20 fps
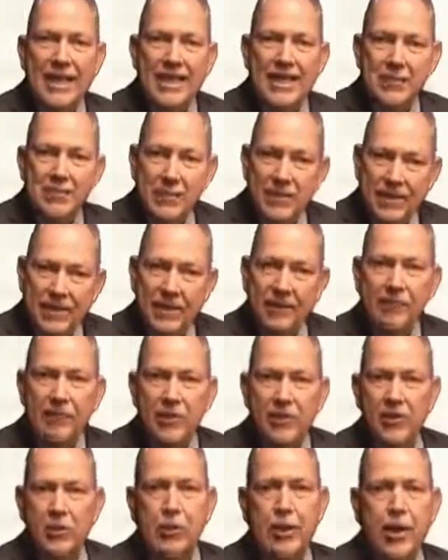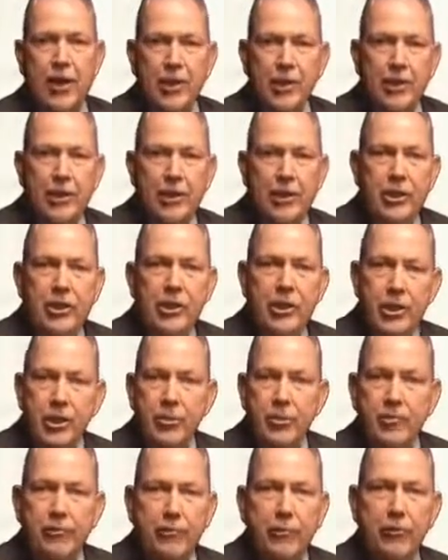a specific strategy, you
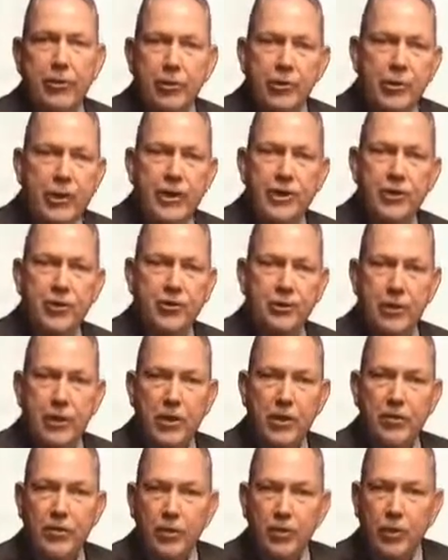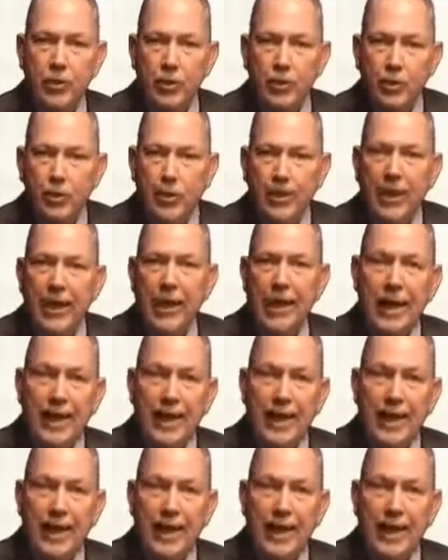should refer to page 302